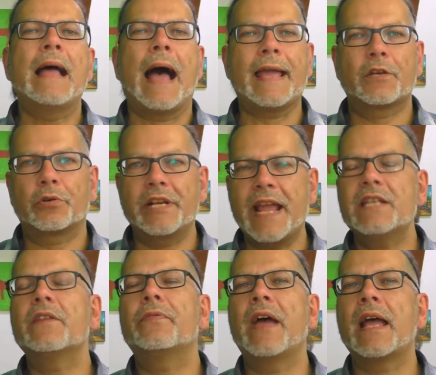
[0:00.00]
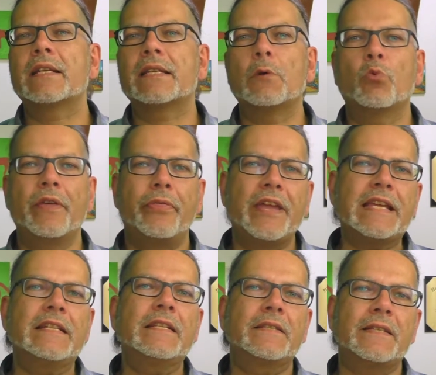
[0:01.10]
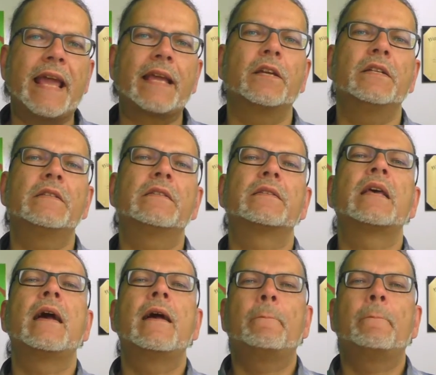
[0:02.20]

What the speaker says: I created that within seconds